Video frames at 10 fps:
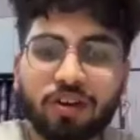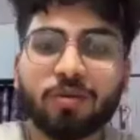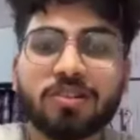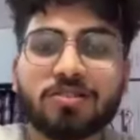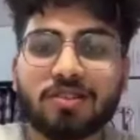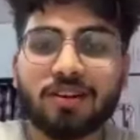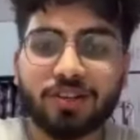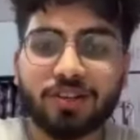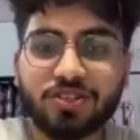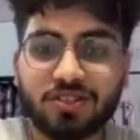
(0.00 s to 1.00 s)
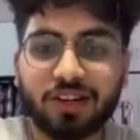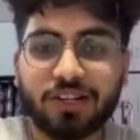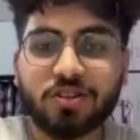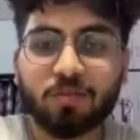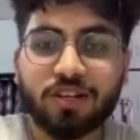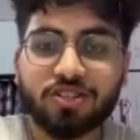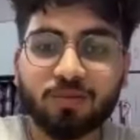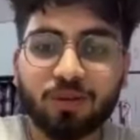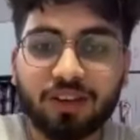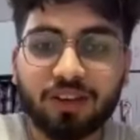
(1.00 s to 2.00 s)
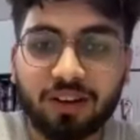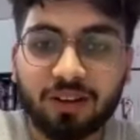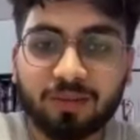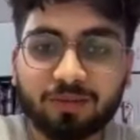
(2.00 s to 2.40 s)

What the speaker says: very much, sir. It's a pleasure being here.